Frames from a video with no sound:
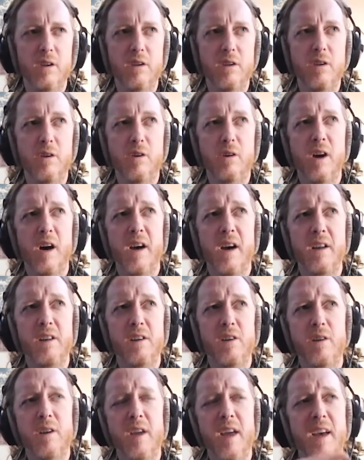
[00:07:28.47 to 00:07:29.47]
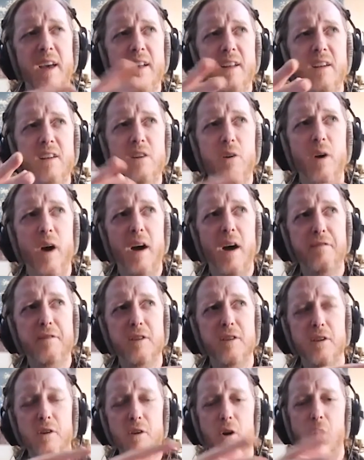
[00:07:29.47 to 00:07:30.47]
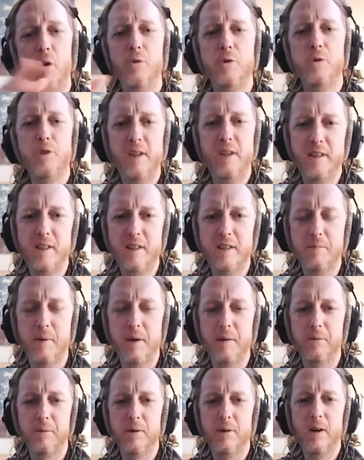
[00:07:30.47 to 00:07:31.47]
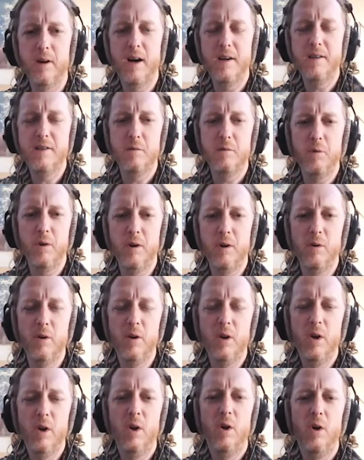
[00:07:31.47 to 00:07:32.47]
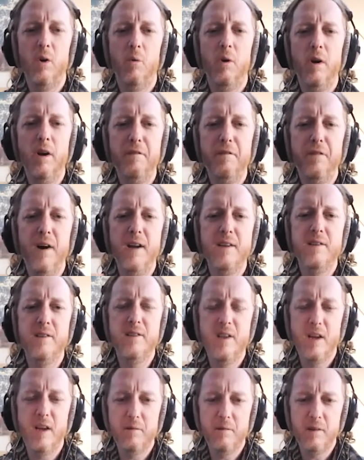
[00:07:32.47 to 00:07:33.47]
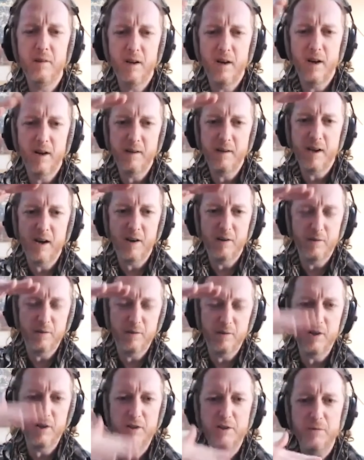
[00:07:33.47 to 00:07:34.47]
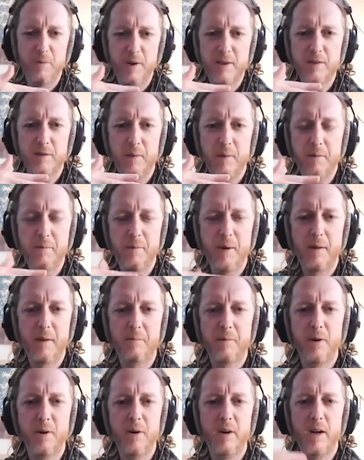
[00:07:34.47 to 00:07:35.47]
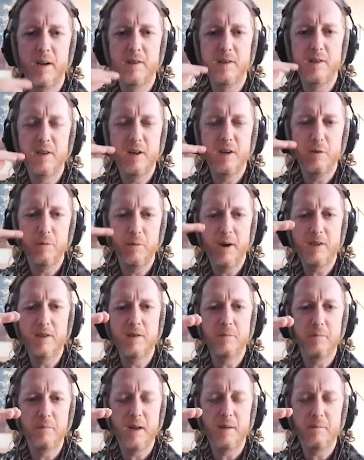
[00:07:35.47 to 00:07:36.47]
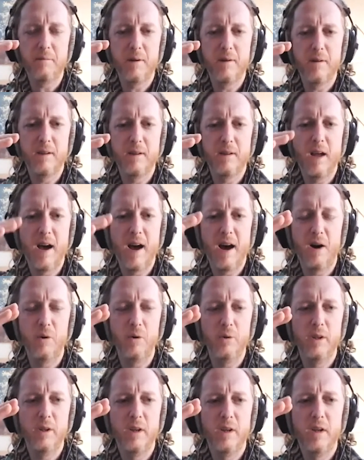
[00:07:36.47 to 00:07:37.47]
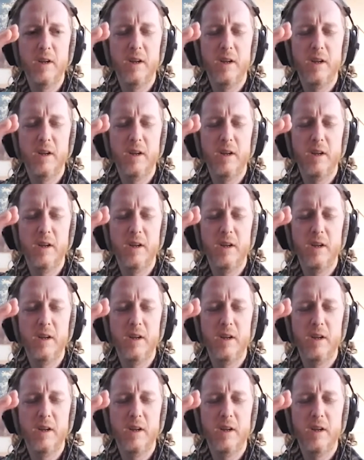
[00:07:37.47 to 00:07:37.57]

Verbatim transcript: you got you can't you have to go see these people i said well what if i send i got nice resume paper and i send mm. a resume out